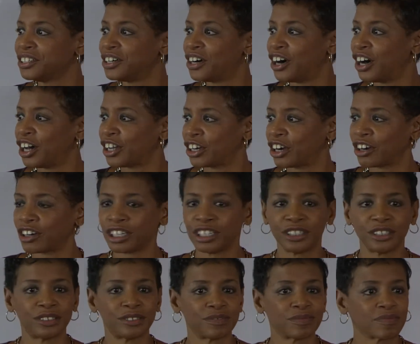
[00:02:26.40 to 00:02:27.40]
on our
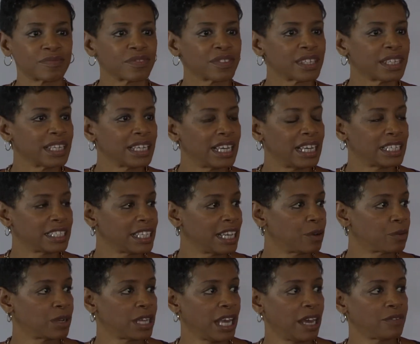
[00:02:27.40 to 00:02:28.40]
own. And
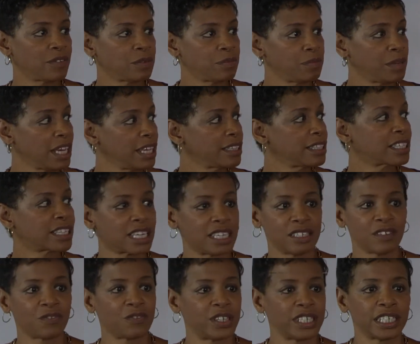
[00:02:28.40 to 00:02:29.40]
yet we haven't made the kind
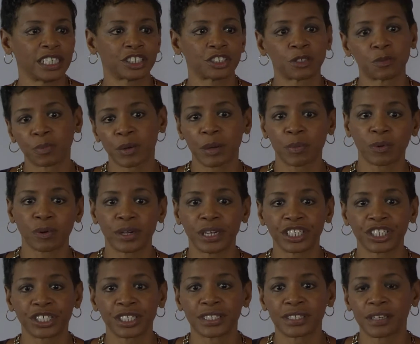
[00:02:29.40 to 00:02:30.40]
of financial
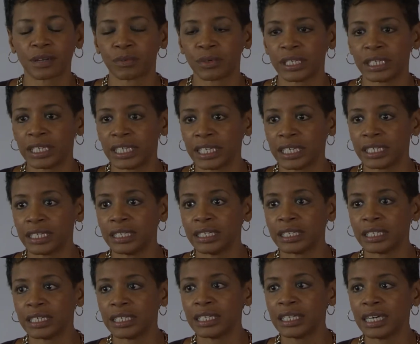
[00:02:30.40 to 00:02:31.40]
preparations that we need
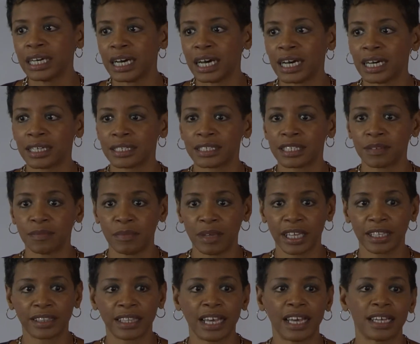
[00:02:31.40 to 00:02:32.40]
to
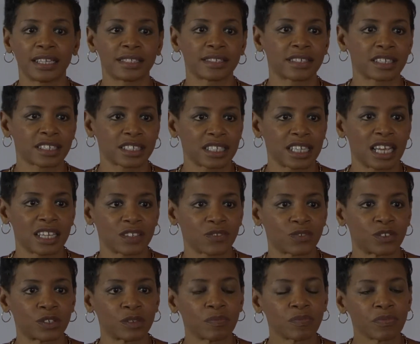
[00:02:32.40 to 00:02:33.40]
make that
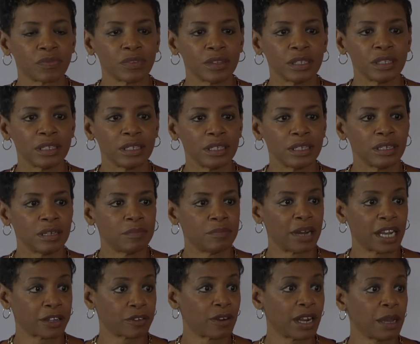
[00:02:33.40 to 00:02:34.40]
successful.
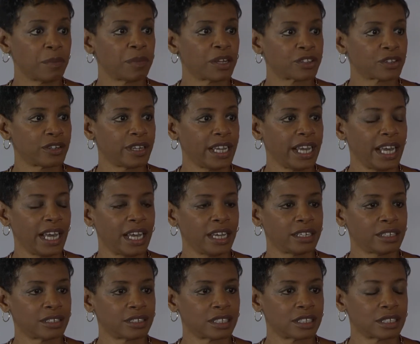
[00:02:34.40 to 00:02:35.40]
My grandmother had
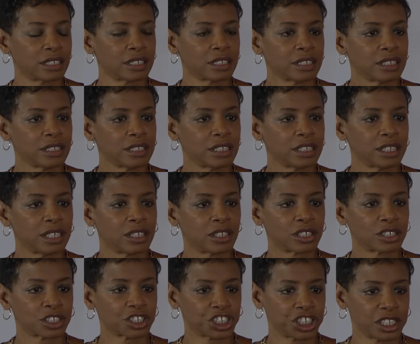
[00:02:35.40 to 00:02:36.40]

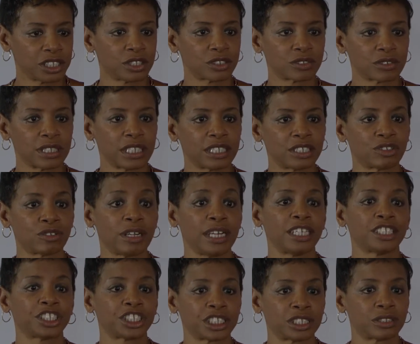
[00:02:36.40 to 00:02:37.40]
her children and
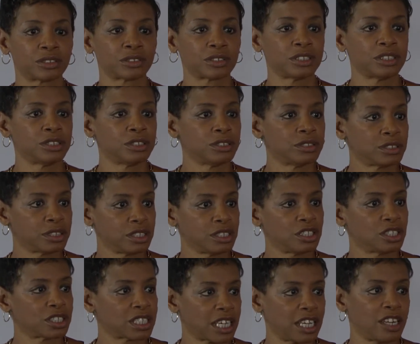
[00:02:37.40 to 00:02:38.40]
grandchildren who
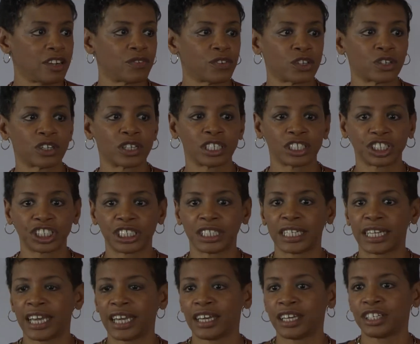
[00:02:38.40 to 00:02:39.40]
took care of her as she
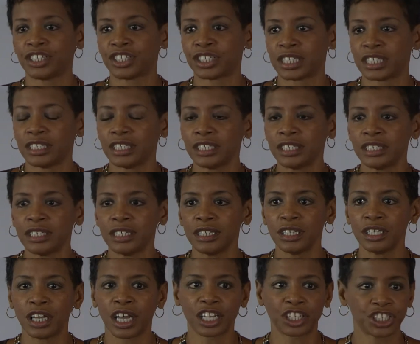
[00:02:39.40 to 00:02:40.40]
aged and
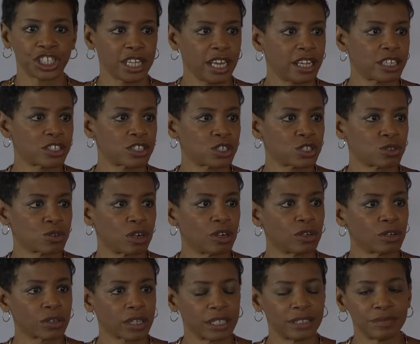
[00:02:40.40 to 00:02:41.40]
as she had a
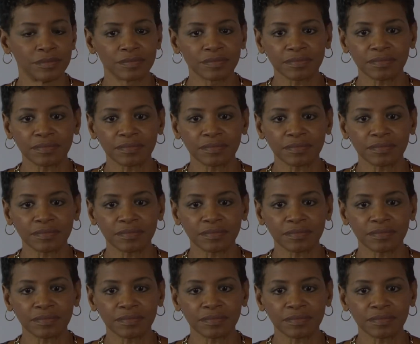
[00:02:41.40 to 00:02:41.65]
stroke and